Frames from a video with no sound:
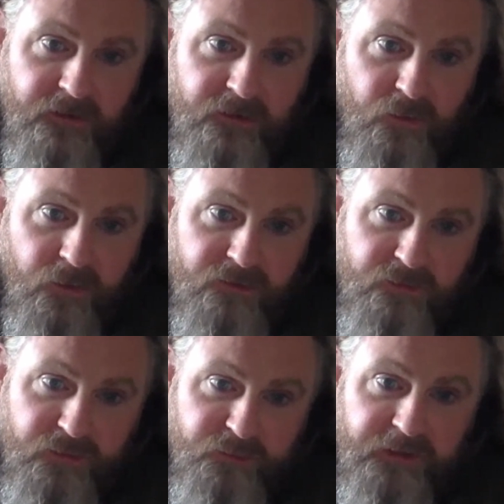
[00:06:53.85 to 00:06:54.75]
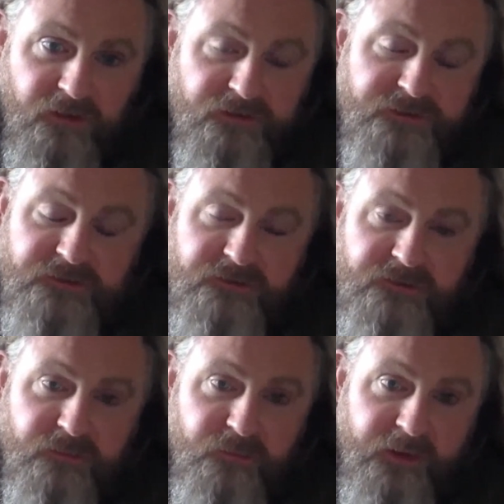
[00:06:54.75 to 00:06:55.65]
what would be lost
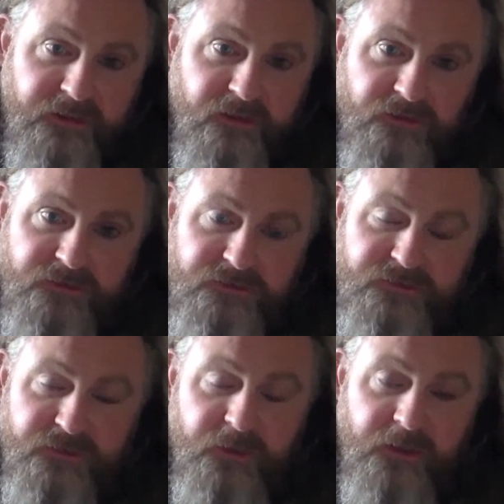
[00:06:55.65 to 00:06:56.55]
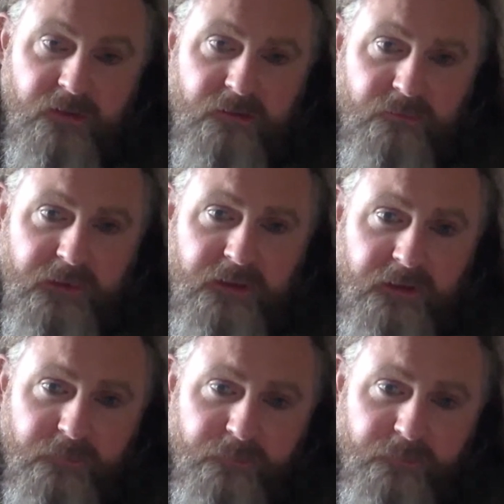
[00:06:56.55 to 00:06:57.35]
by not sowing me?